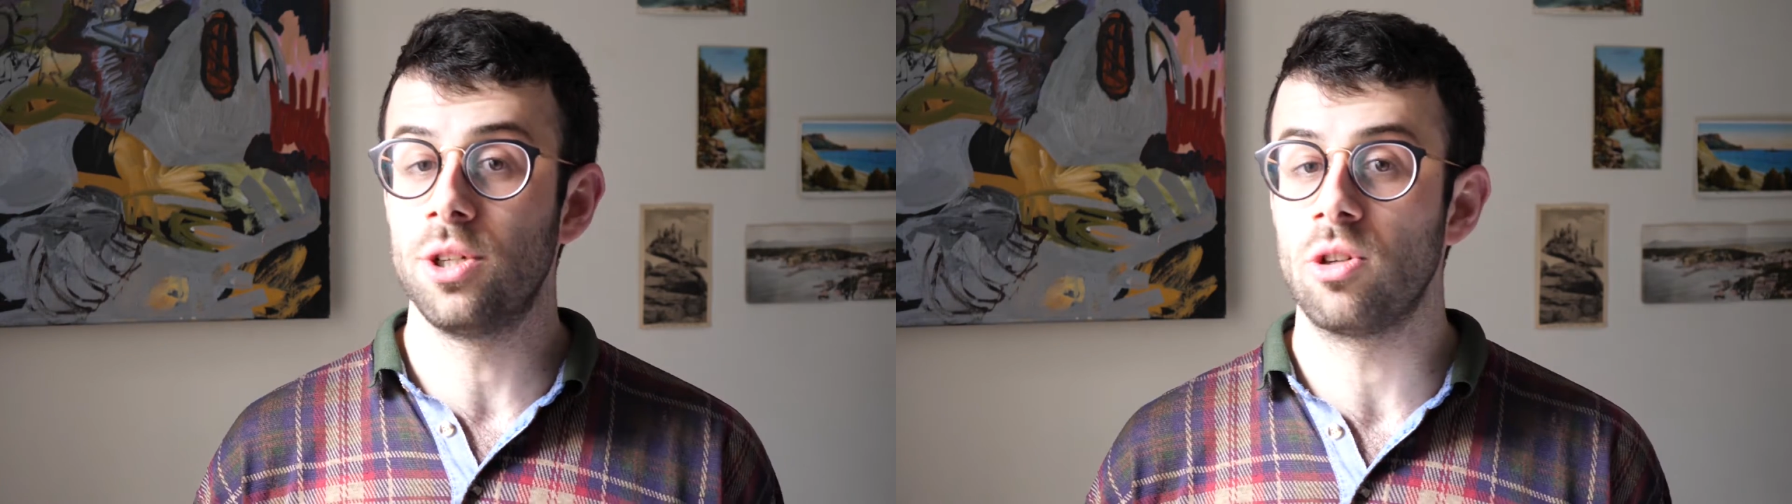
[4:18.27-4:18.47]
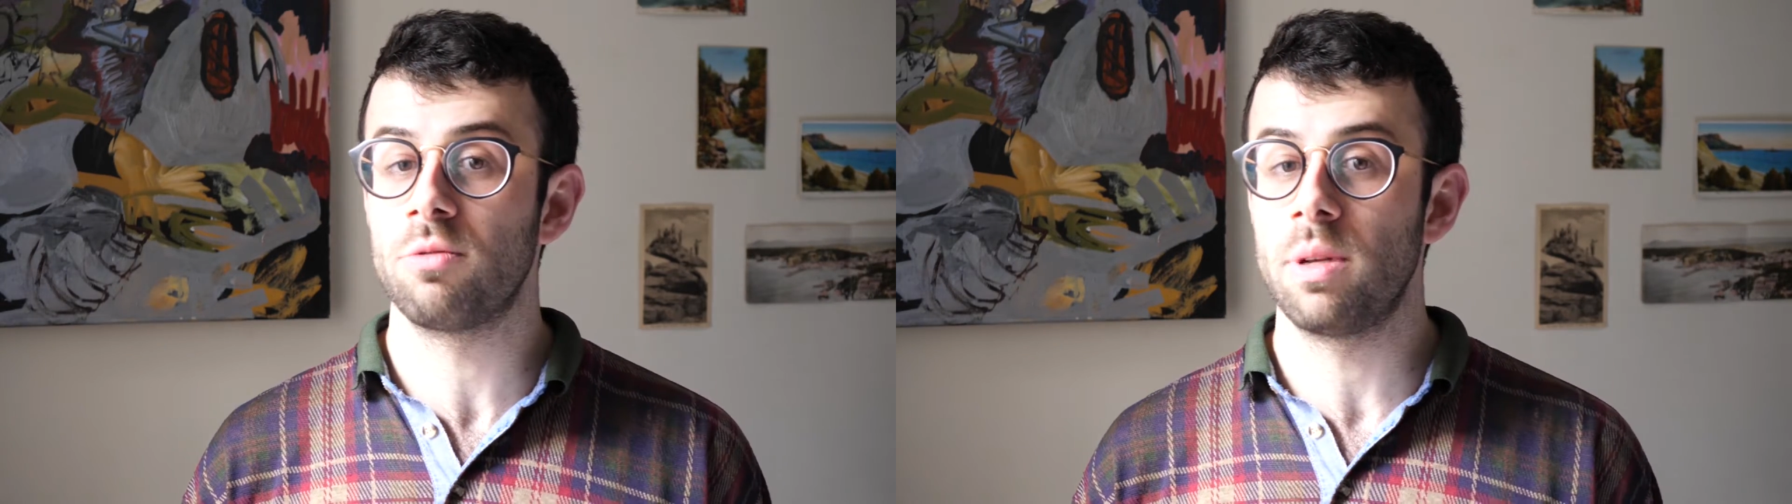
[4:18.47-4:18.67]

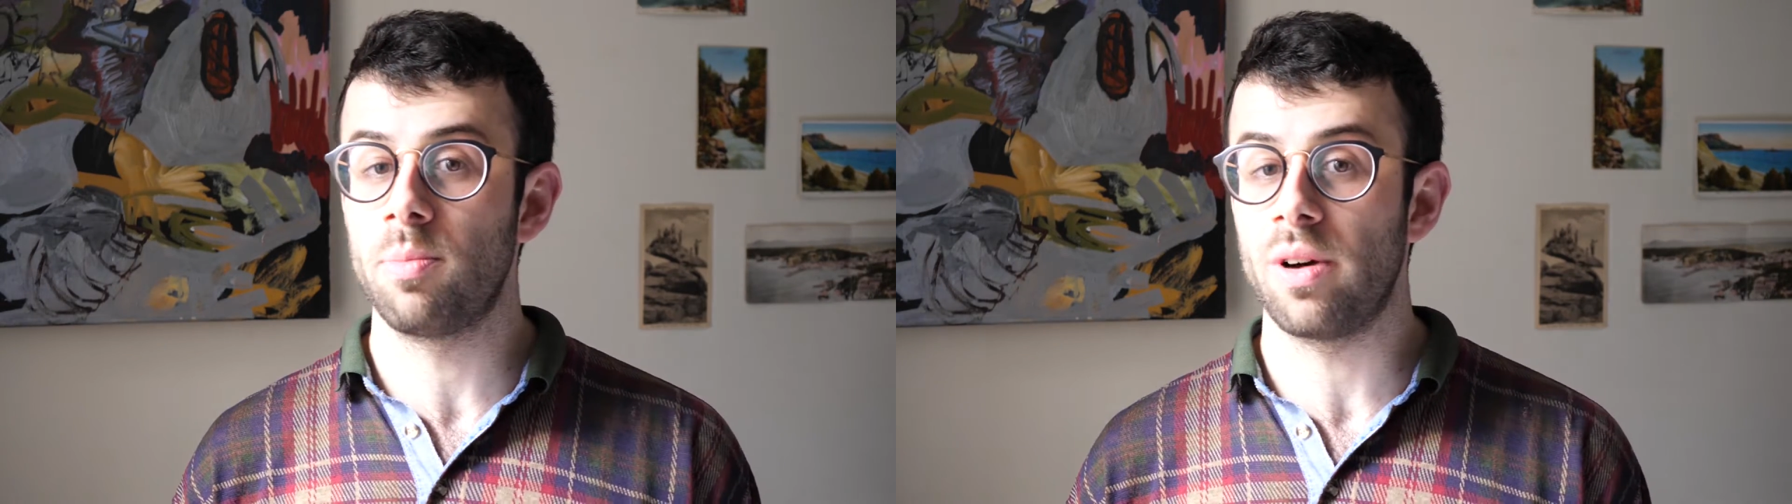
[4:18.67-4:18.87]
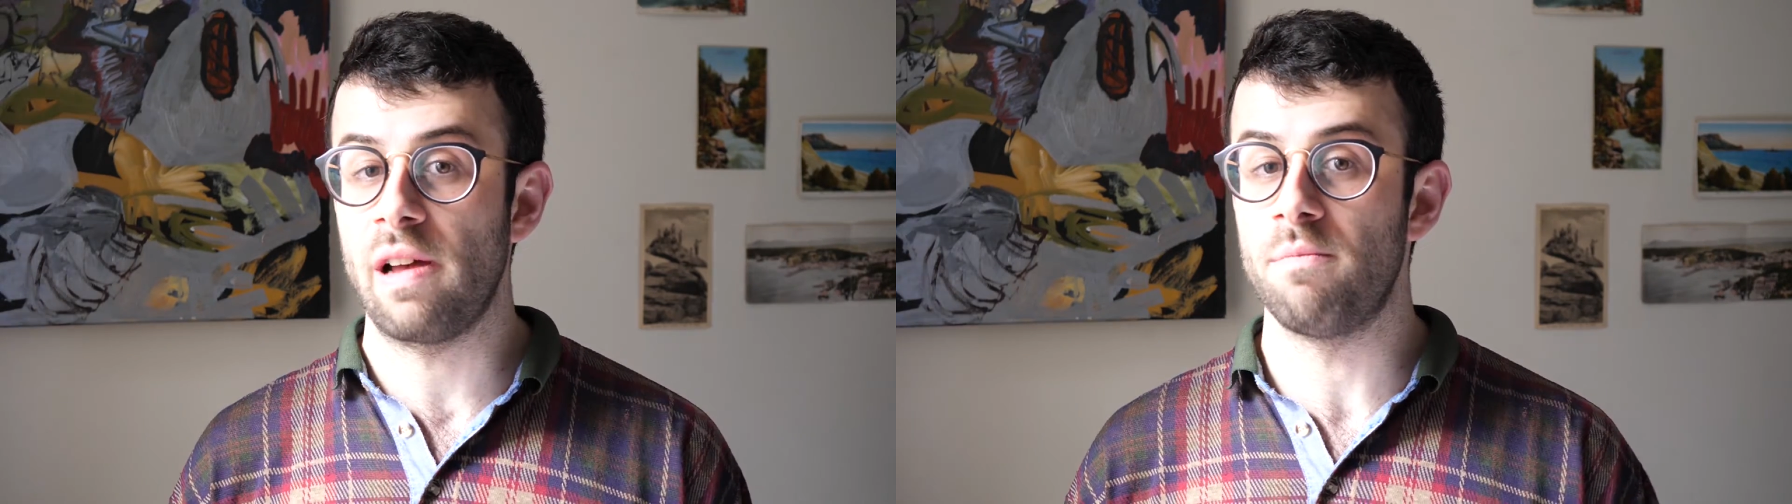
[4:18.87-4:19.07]
Jewish
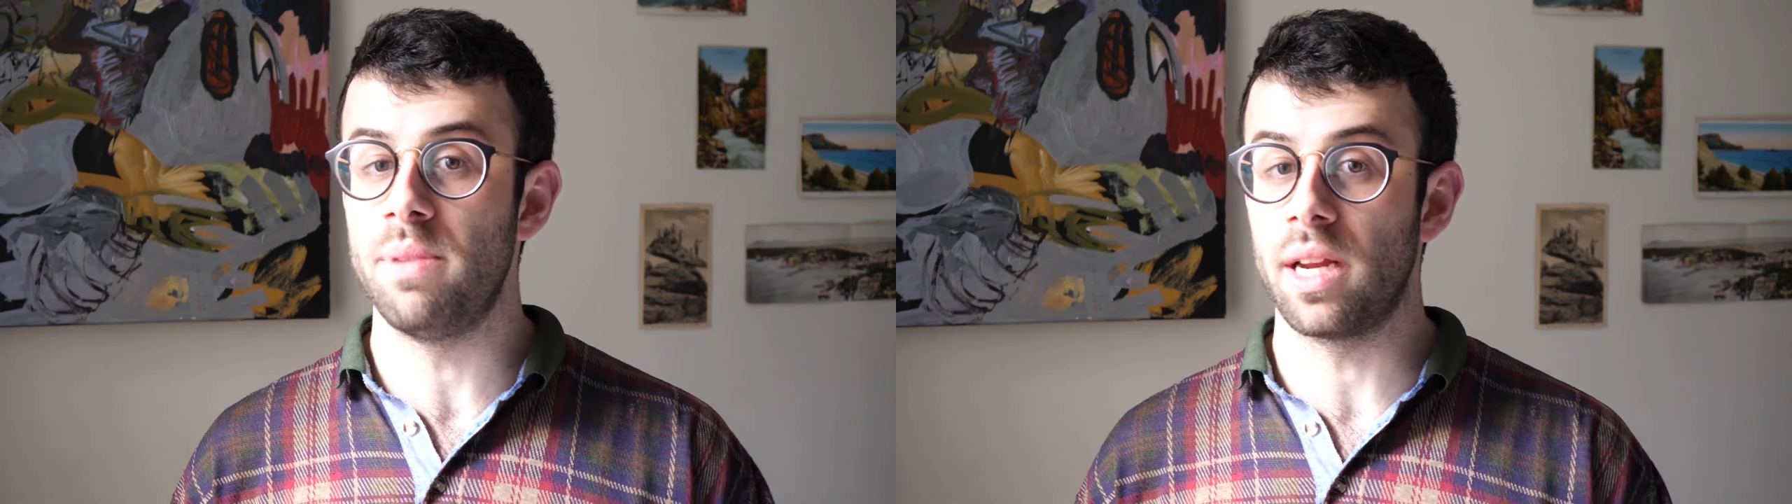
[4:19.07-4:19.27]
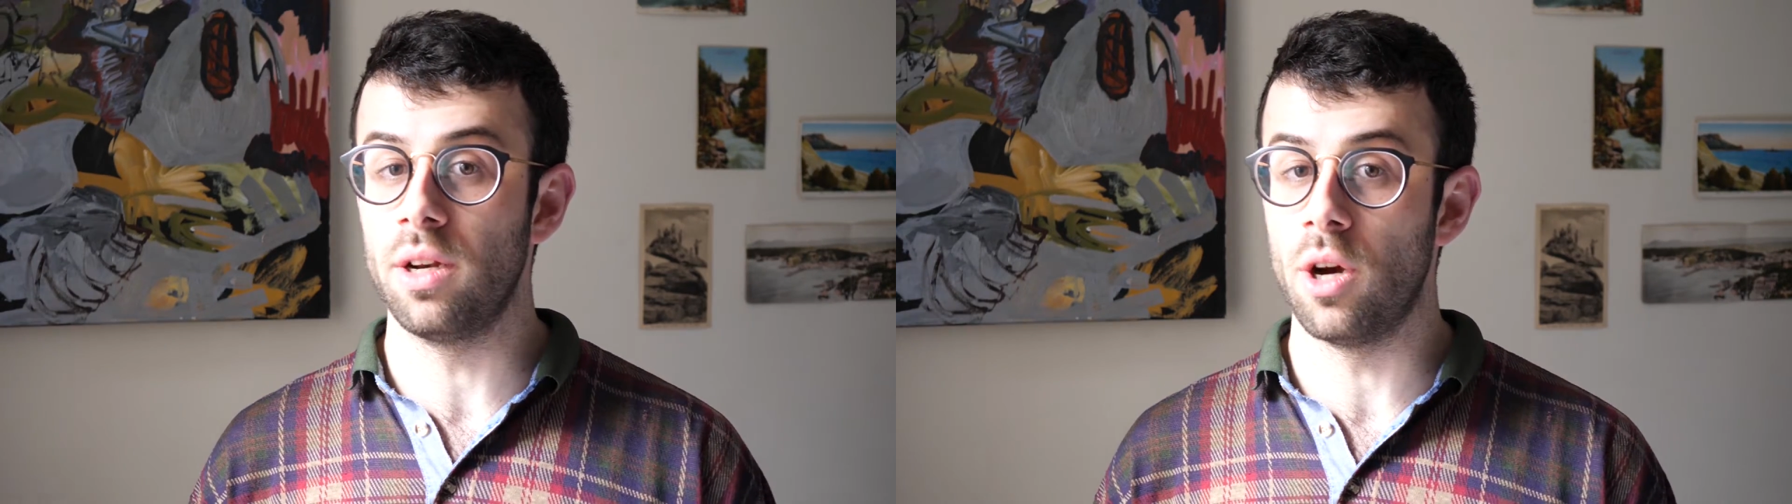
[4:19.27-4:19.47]
people have
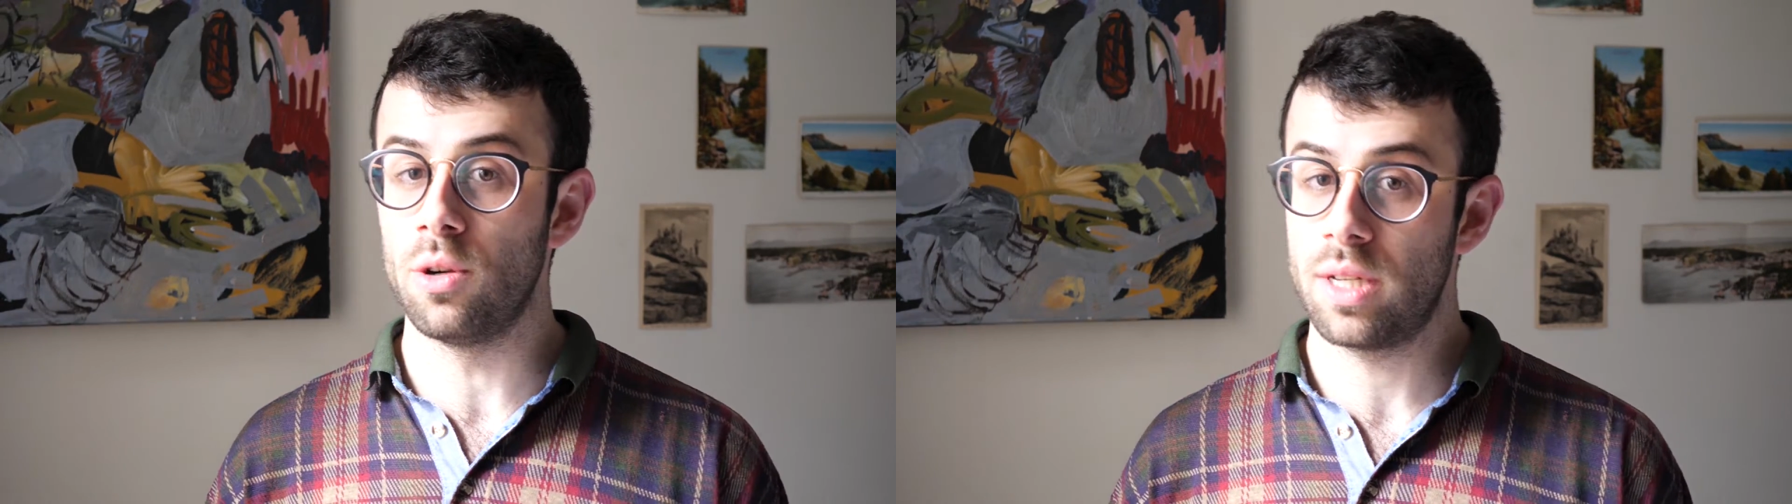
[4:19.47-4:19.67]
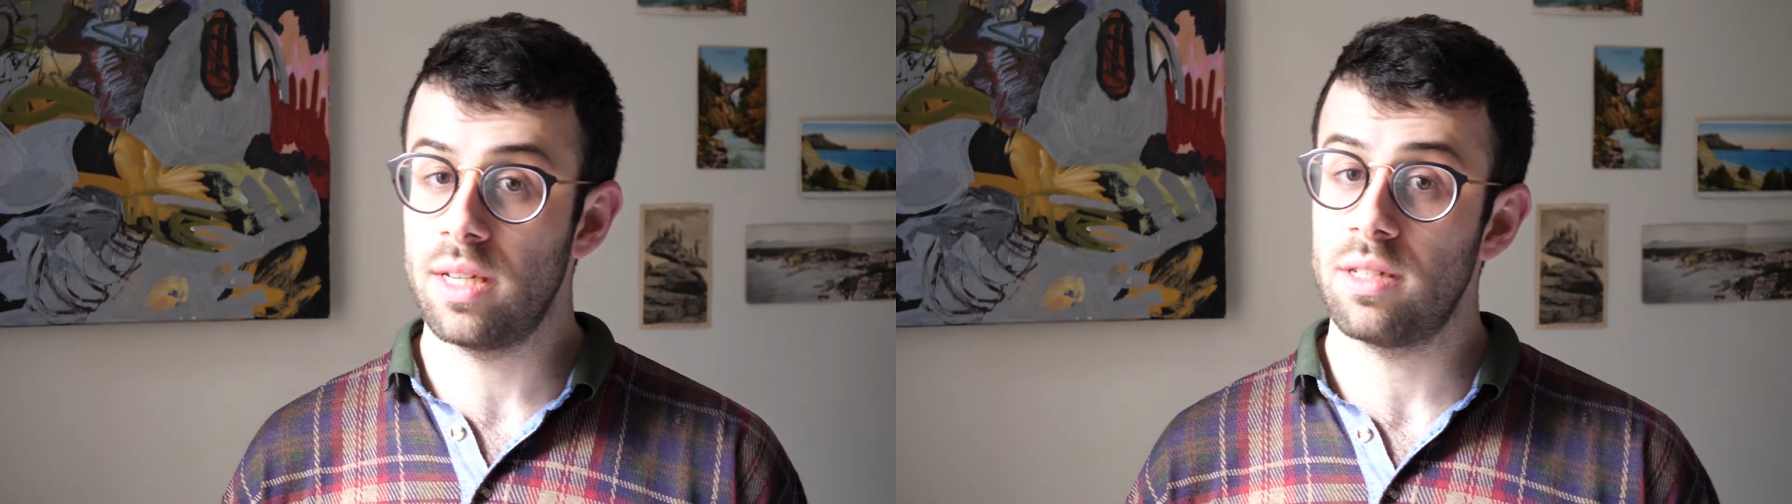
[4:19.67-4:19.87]
big
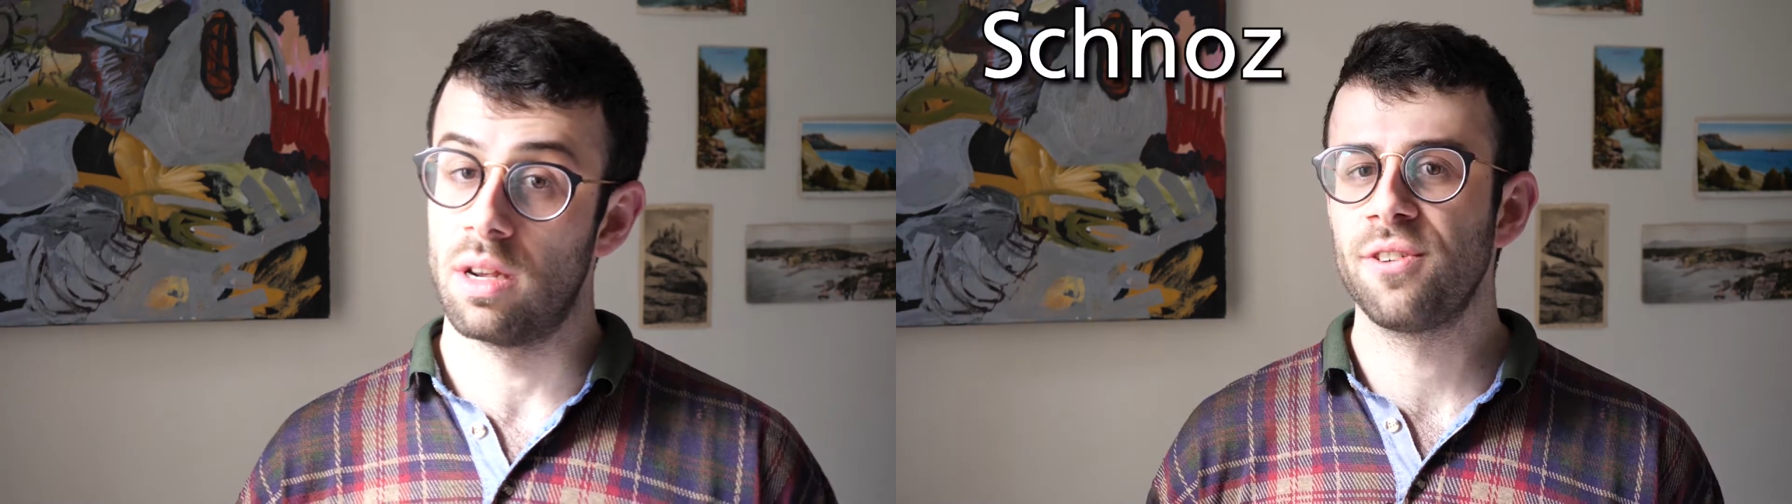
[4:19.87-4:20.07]
noses.